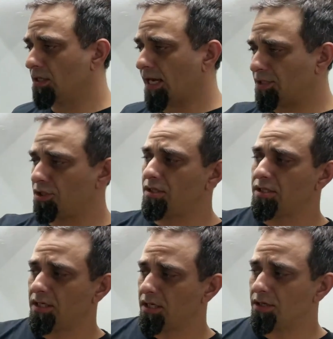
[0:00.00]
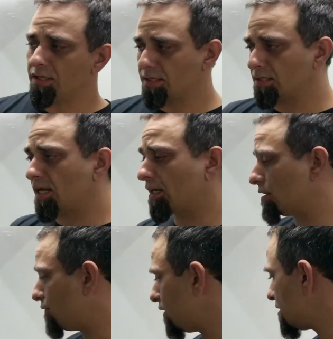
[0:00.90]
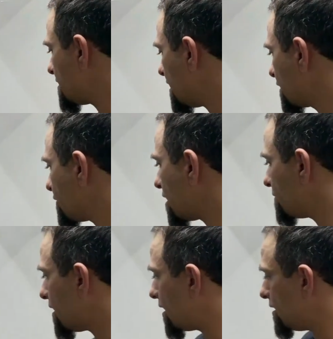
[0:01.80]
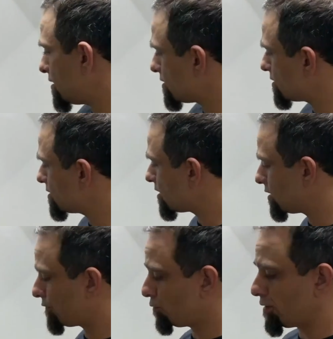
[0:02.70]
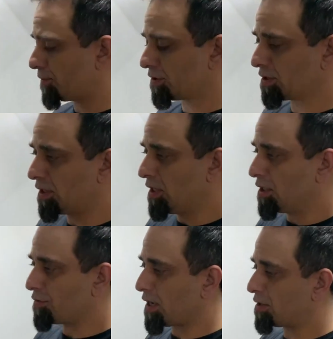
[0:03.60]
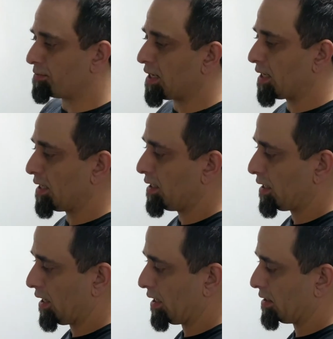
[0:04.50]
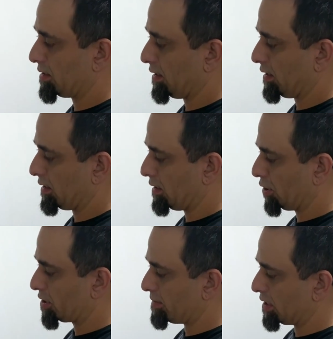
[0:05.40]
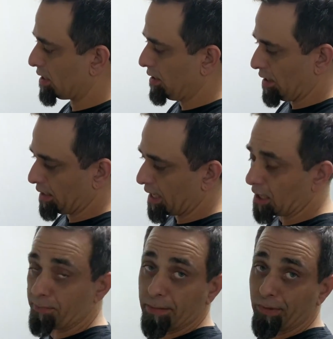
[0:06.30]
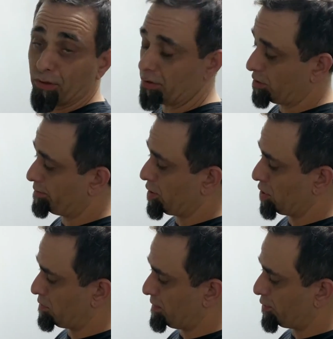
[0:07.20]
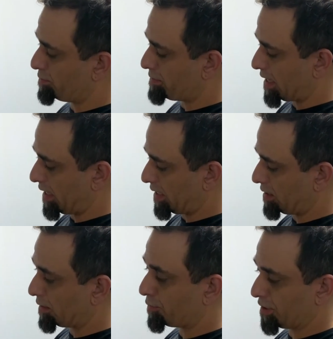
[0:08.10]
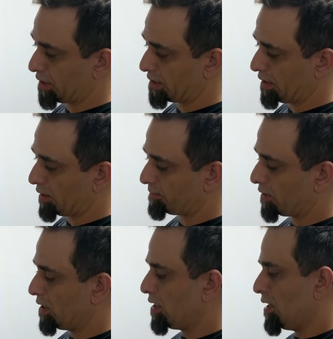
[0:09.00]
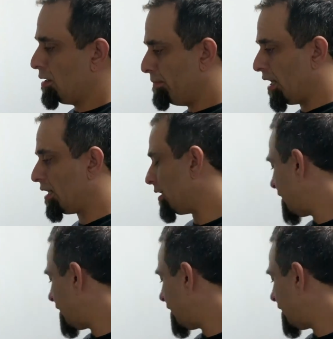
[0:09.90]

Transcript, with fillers: as you can see here, this is not going to fit a stock throttle body. This is designed for Whipple's throttle body, and uh, ultimately, a lot of people, or most people, might end up with this setup. But